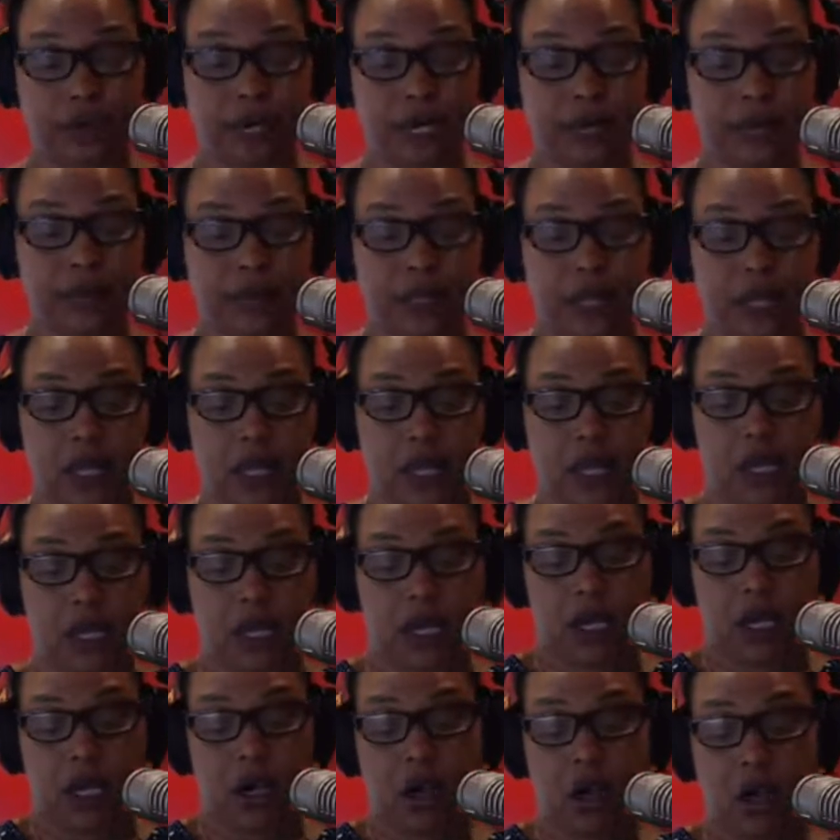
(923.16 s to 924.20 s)
right?
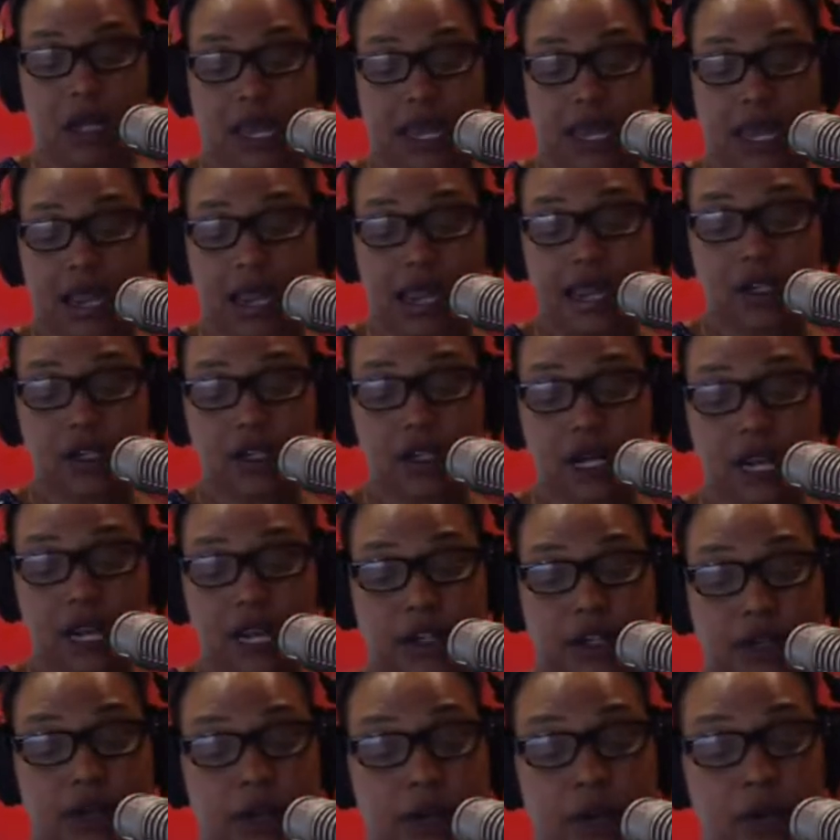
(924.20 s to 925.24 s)
Okay,
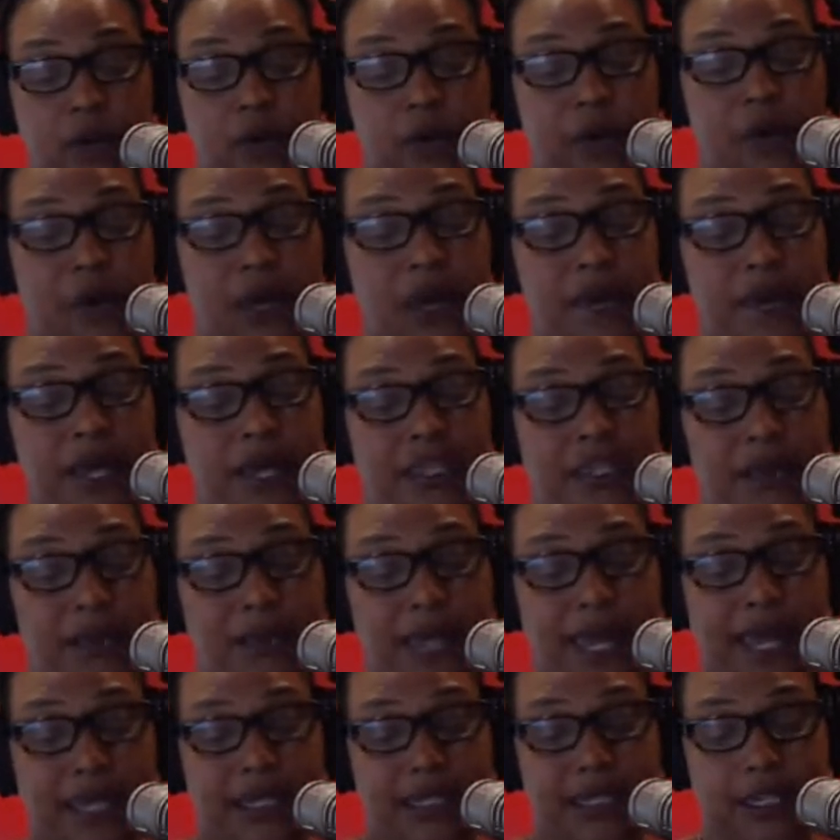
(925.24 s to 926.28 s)
education program
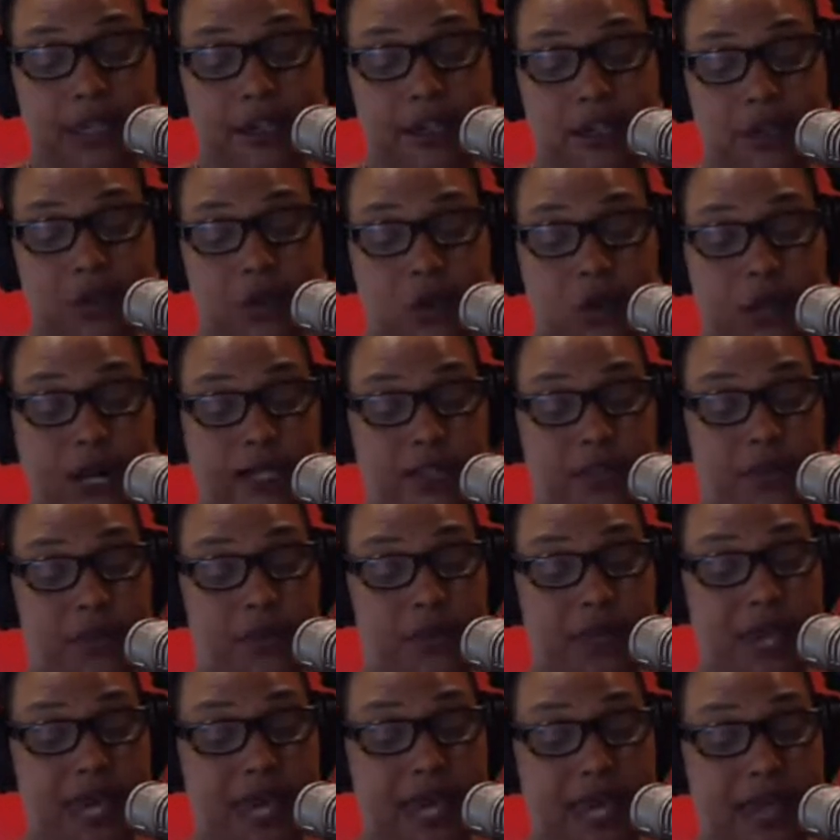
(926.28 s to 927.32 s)
expands into West
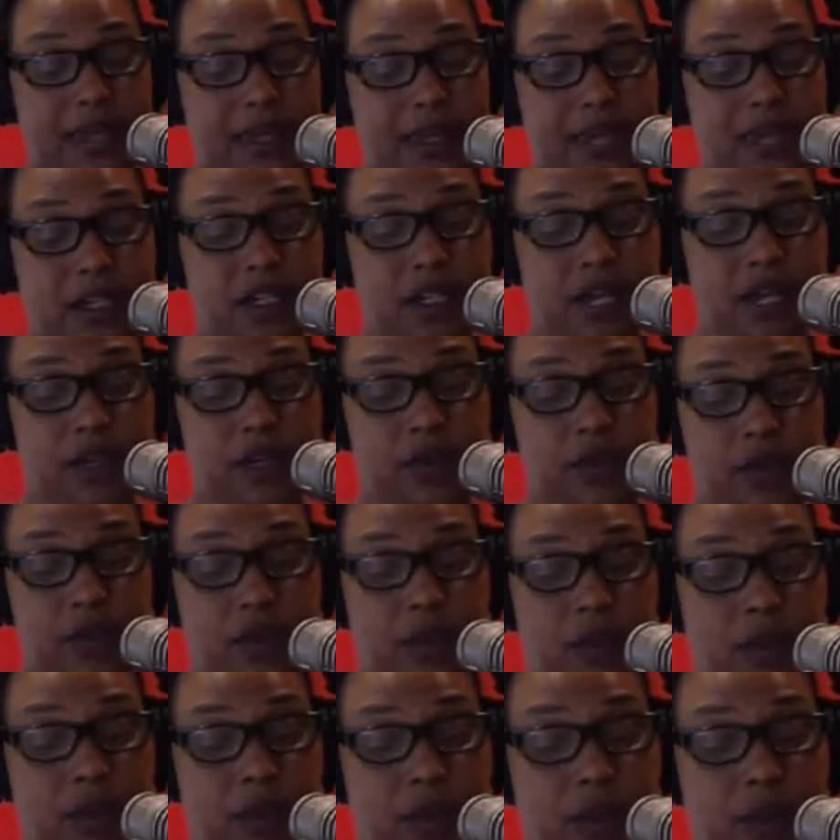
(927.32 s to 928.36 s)
Bay, an education
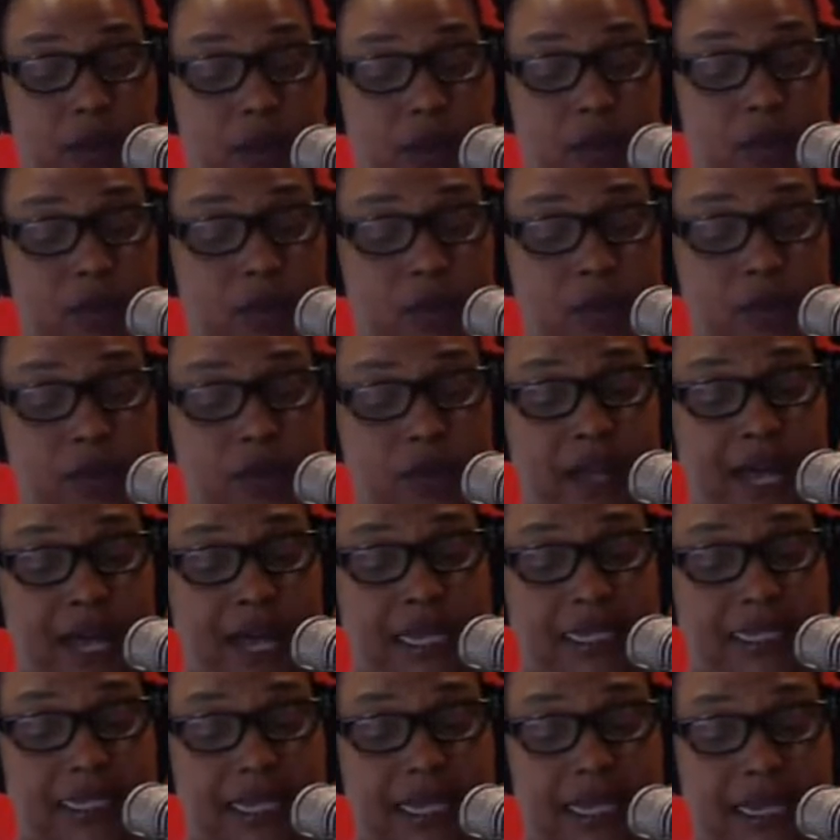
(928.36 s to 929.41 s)
program that
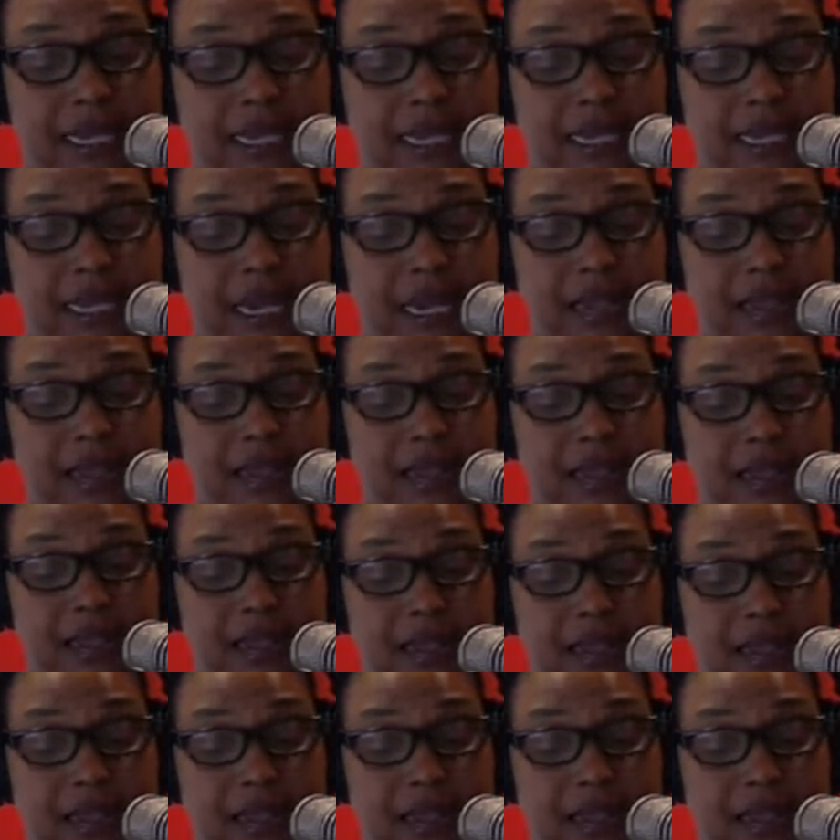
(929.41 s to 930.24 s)
provides intensive